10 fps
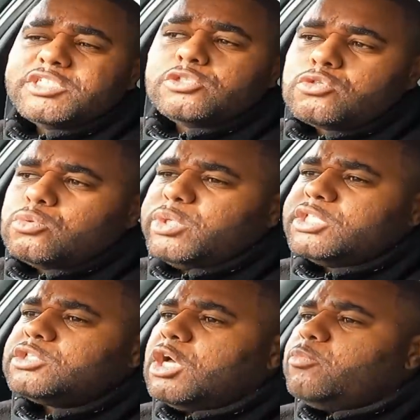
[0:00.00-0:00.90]
There is a
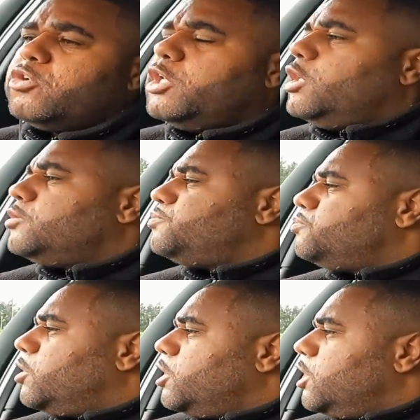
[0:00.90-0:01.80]
2-week timer on it,
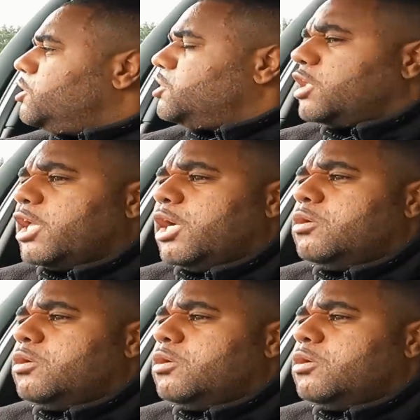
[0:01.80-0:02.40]
but yeah, check it